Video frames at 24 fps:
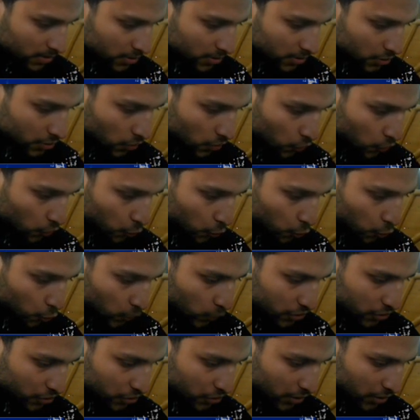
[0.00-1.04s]
So
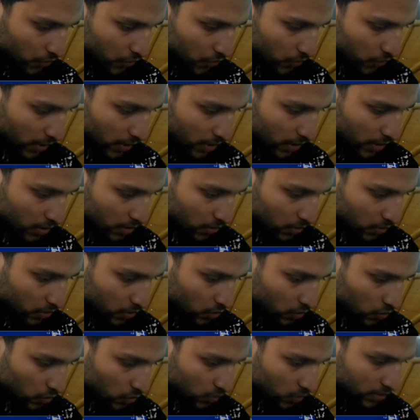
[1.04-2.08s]
what should I do? I'll
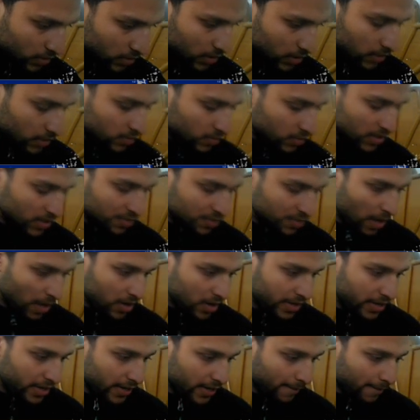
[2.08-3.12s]
go. There comes my
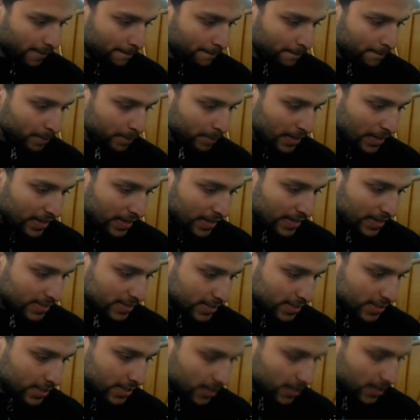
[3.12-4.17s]
Sparky.
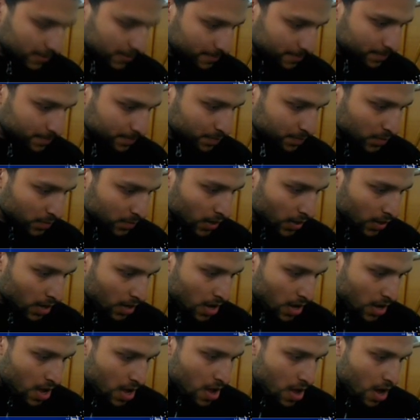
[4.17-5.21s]
Let's see
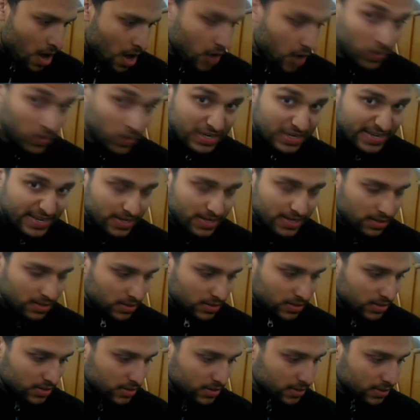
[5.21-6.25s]
how we tackle
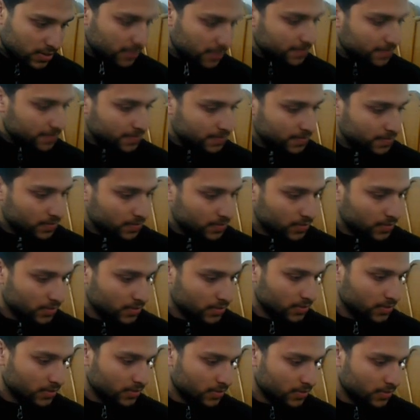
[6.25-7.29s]
this.
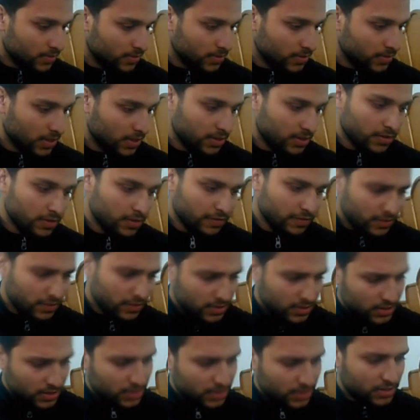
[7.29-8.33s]
Another
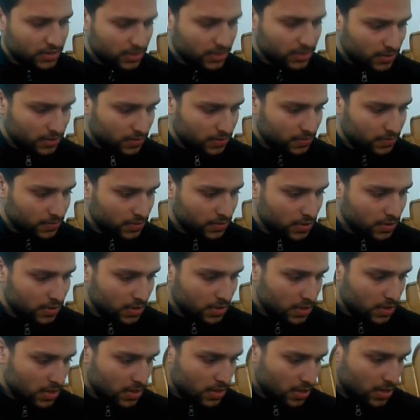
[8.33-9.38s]
furnace,
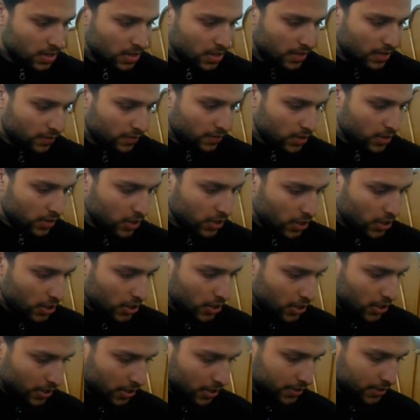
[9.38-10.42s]
level
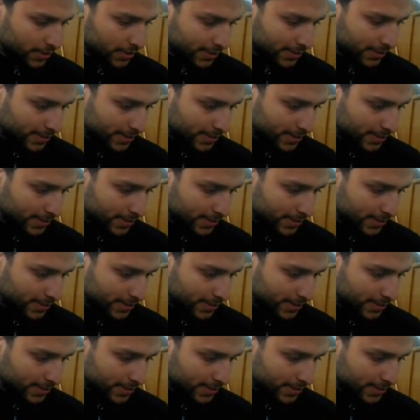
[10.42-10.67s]
8.